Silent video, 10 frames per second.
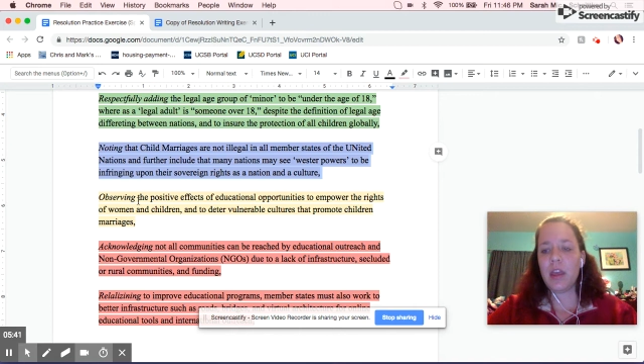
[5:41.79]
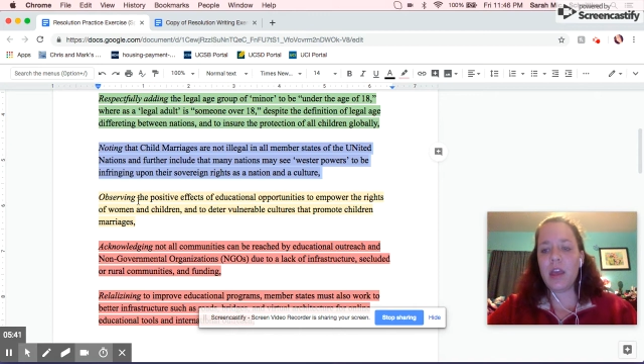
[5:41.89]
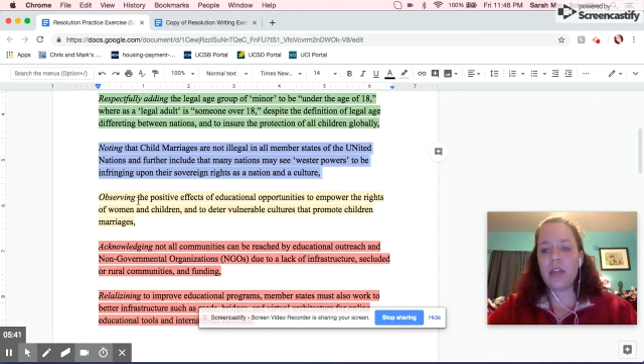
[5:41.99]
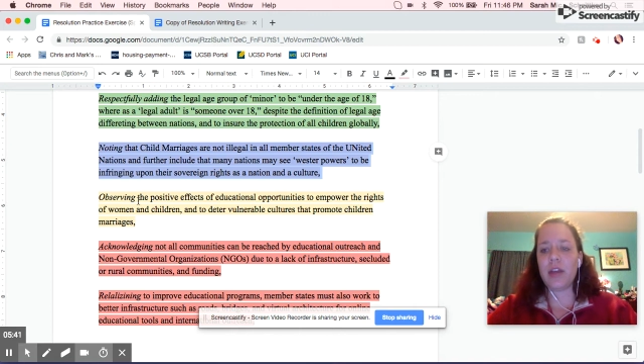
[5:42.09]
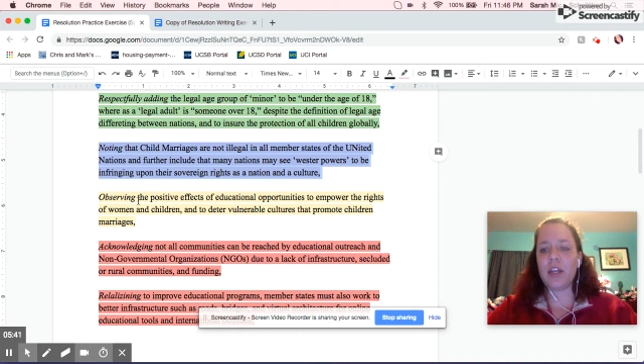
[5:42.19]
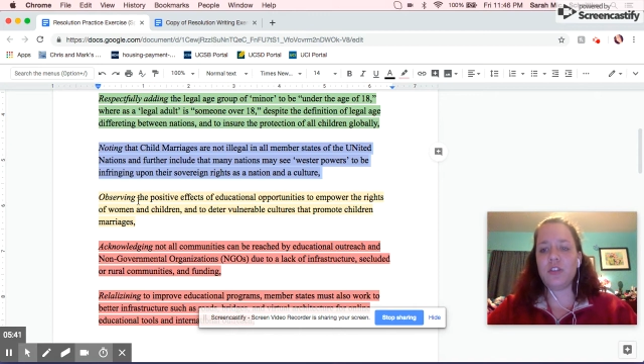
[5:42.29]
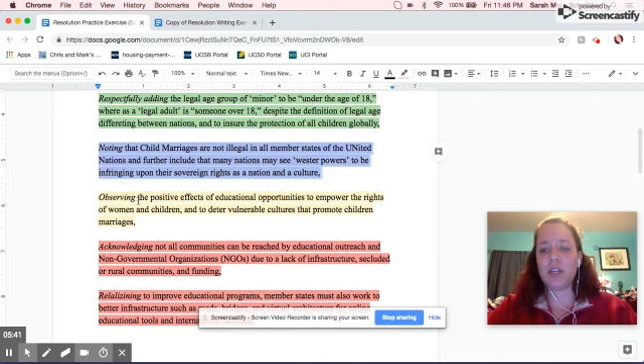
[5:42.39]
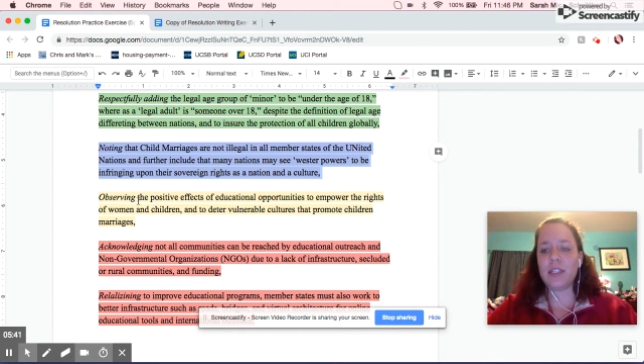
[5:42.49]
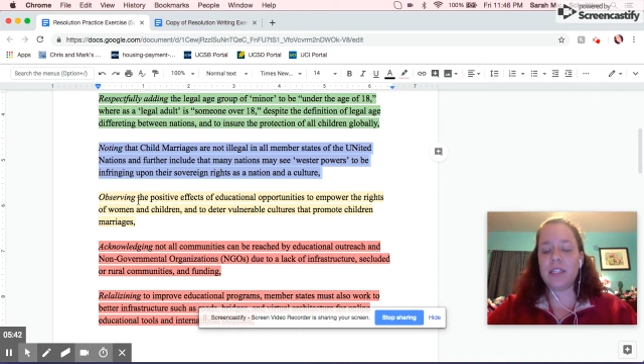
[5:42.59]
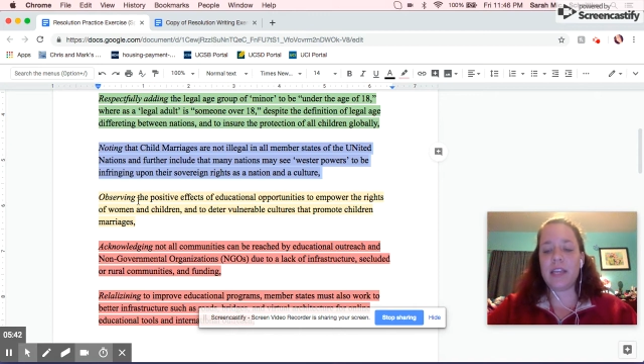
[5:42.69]
that
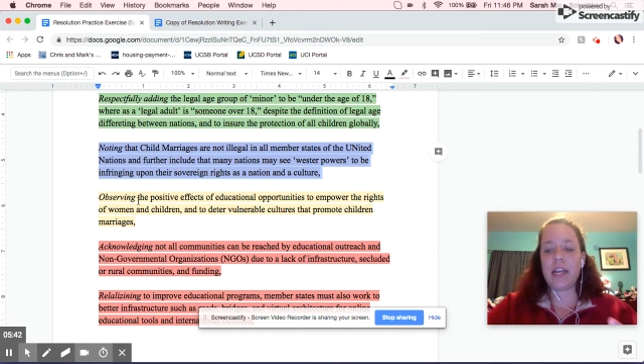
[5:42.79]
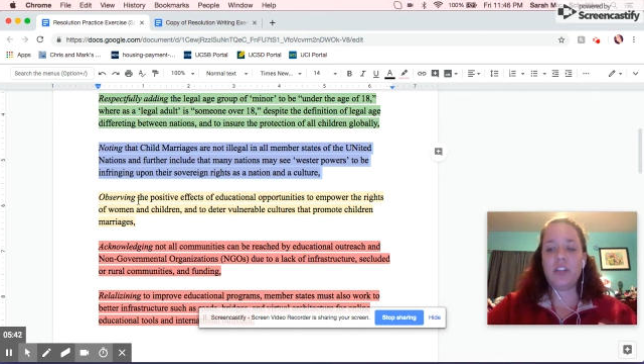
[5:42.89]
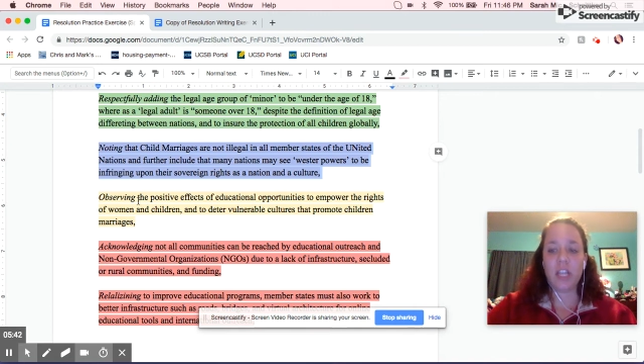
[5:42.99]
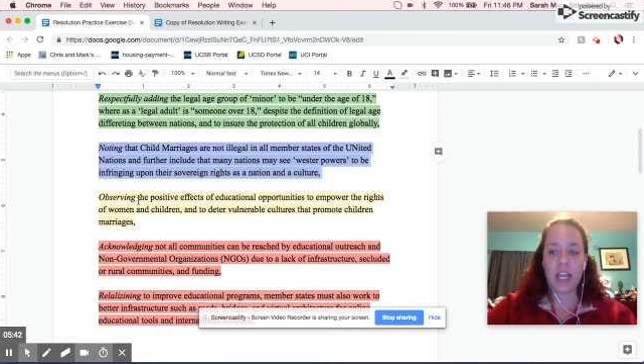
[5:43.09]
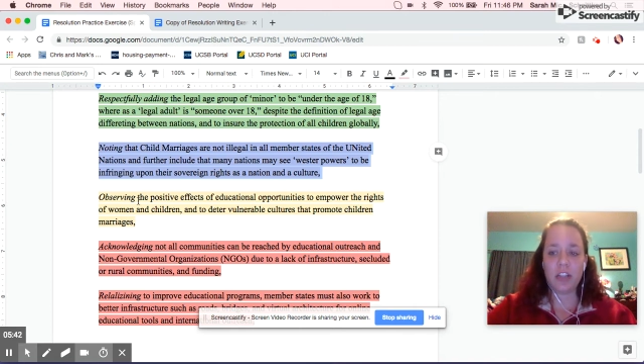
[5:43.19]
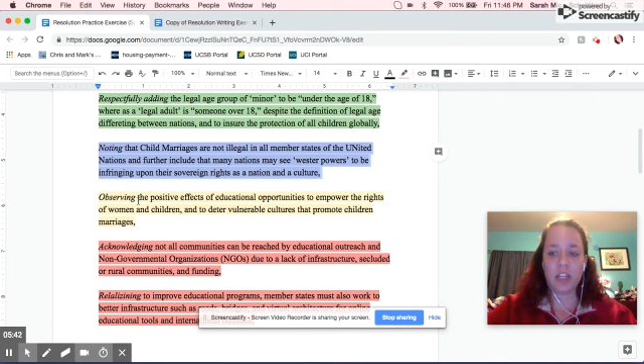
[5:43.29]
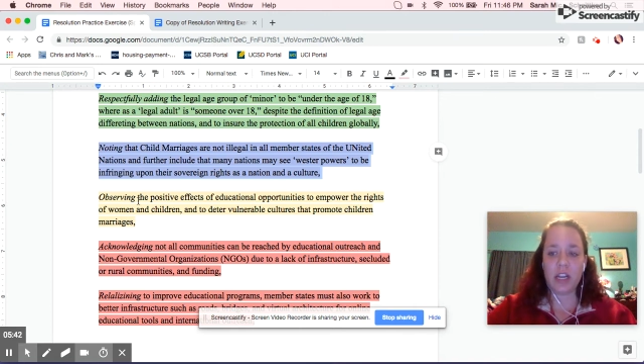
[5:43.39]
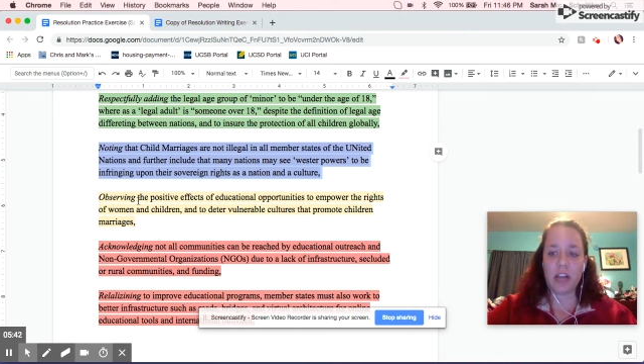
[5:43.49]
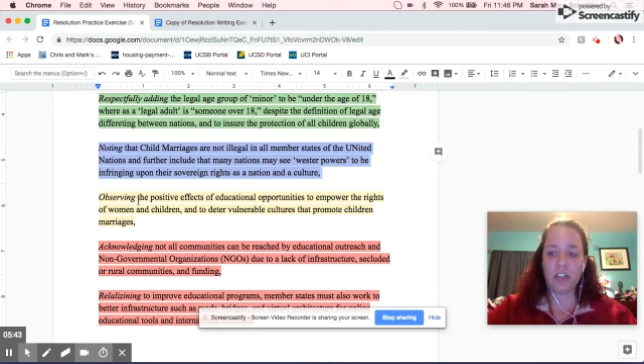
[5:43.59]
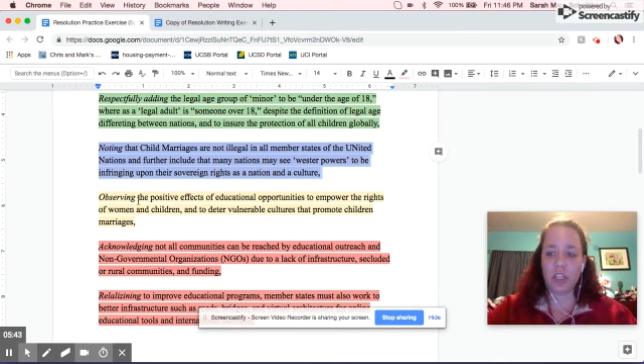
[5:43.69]
addresses education
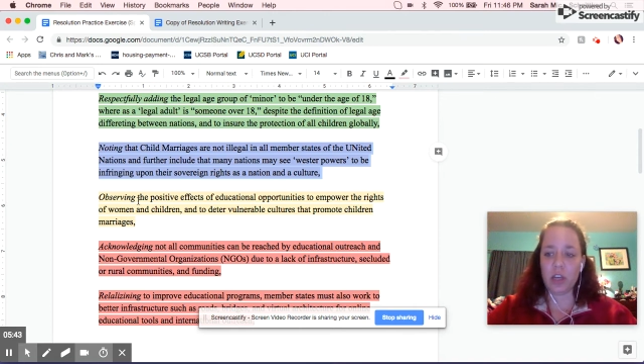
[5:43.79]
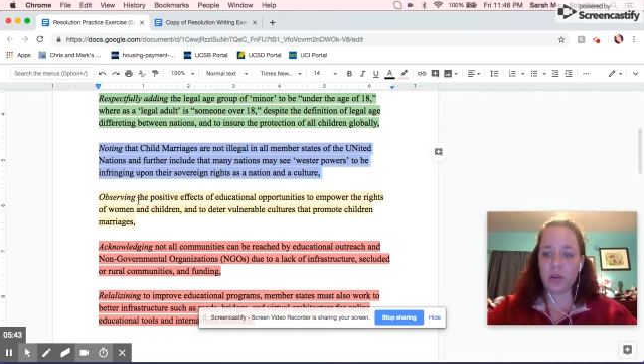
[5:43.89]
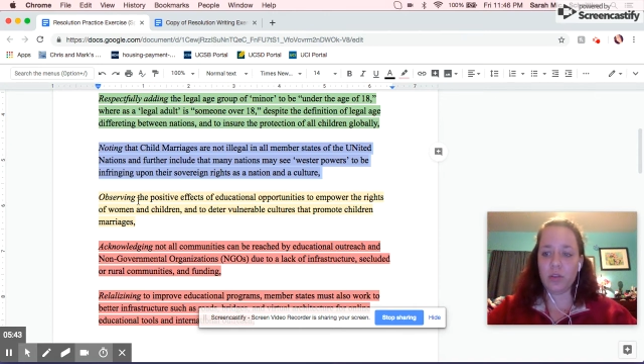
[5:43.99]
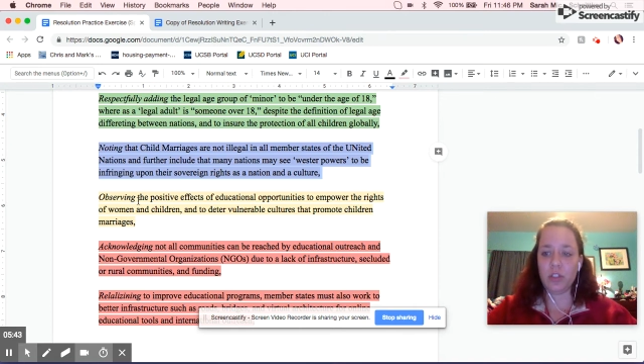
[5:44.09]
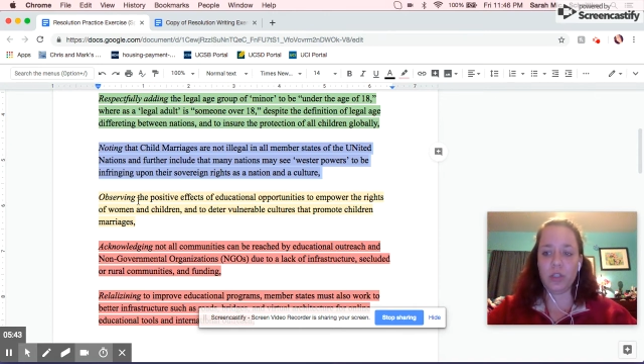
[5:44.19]
and NGOs.